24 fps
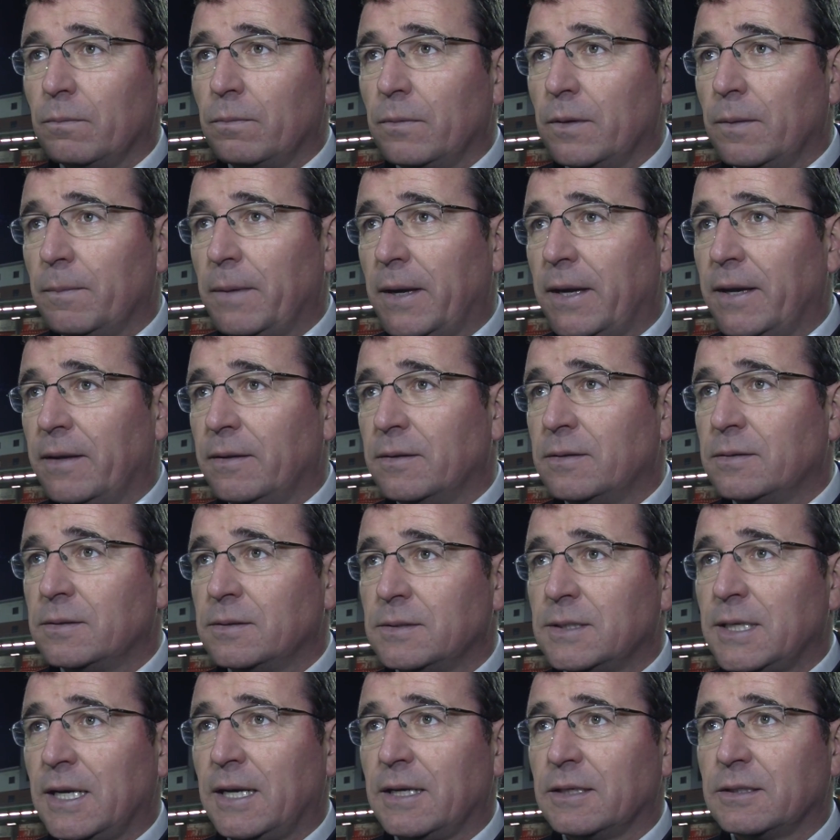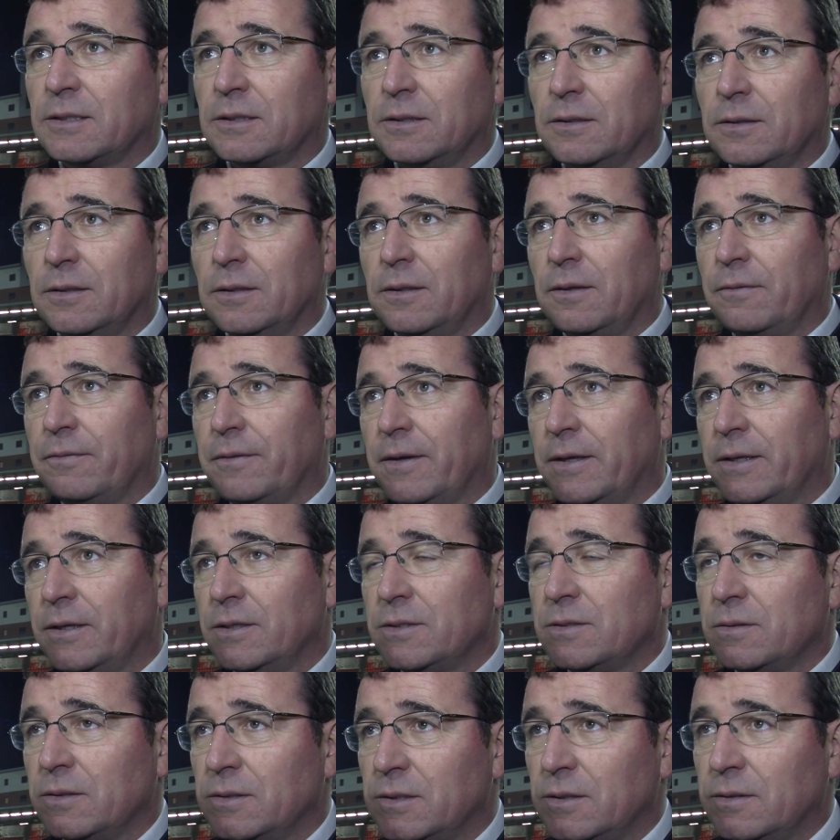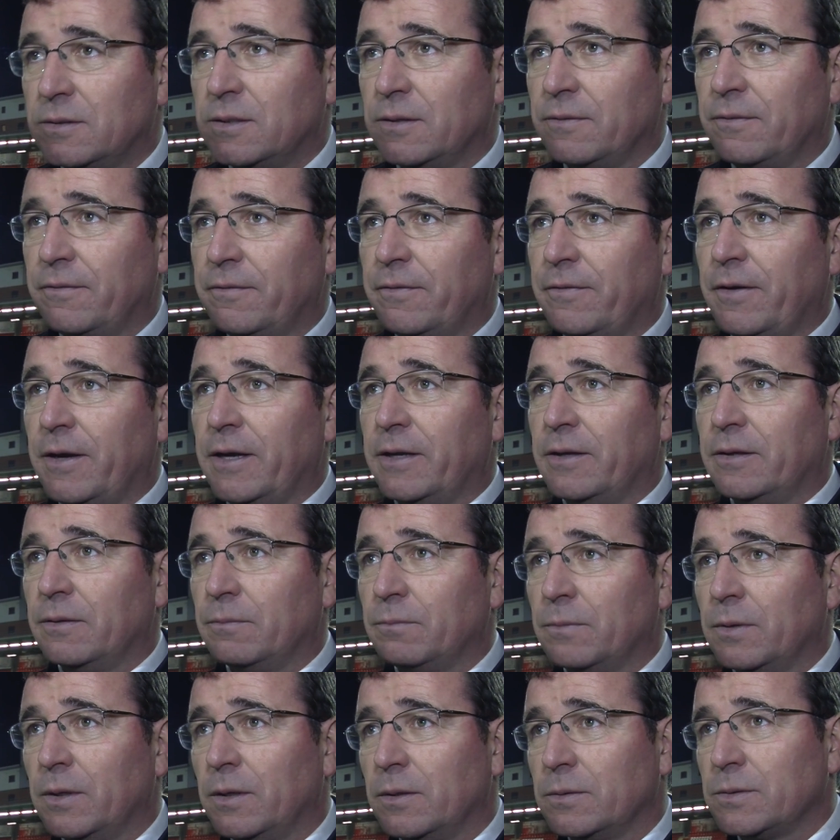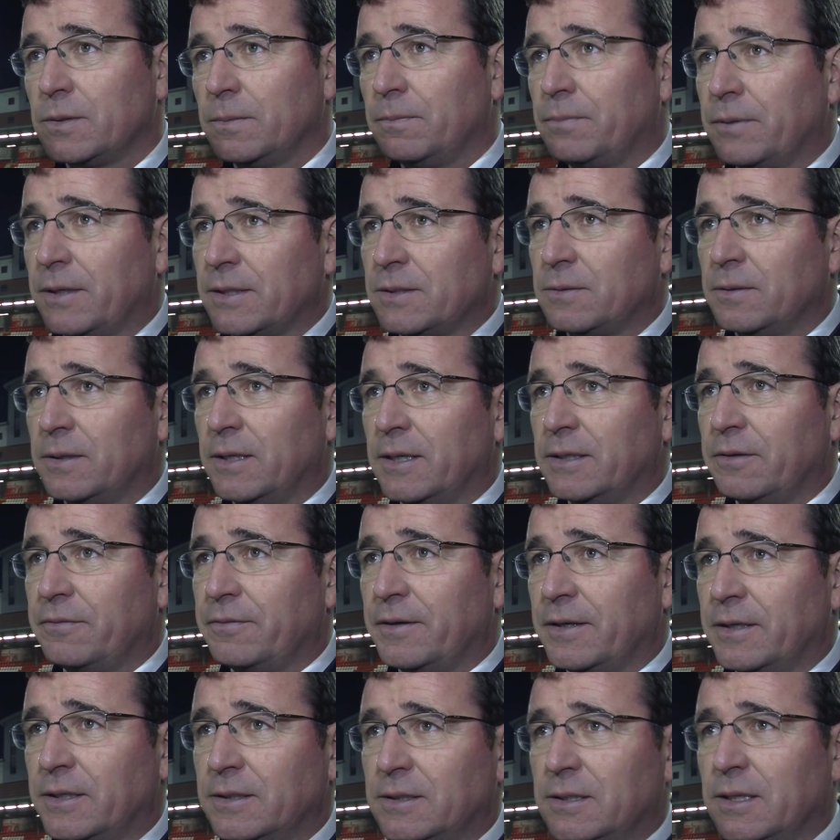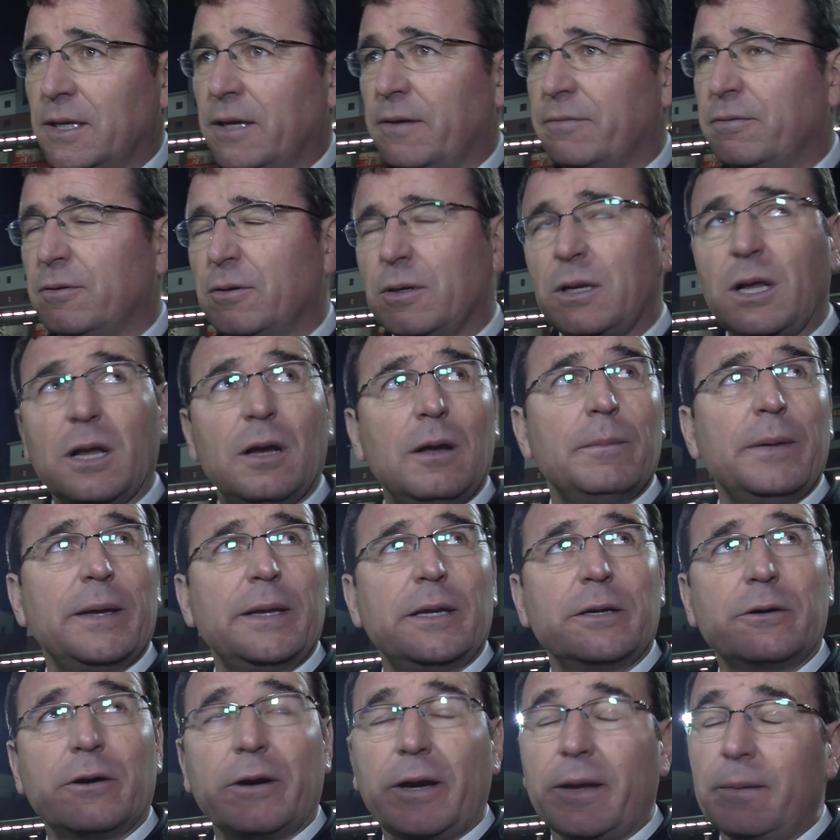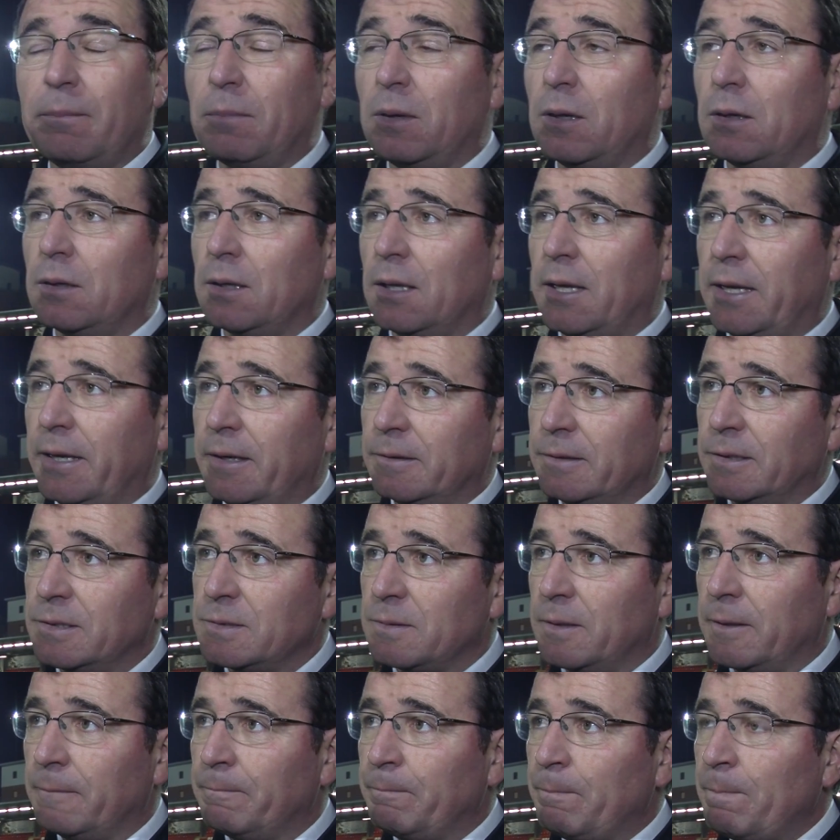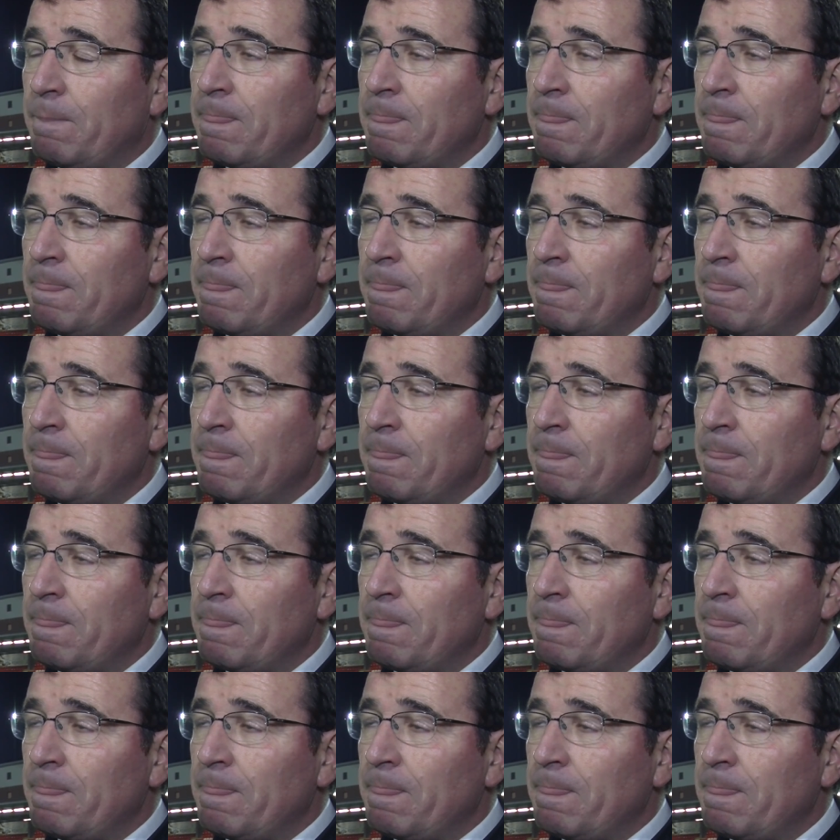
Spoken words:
the main task of the defenders is to defend, and I was impressed with their defending today. I thought Clark made a great block late on as well.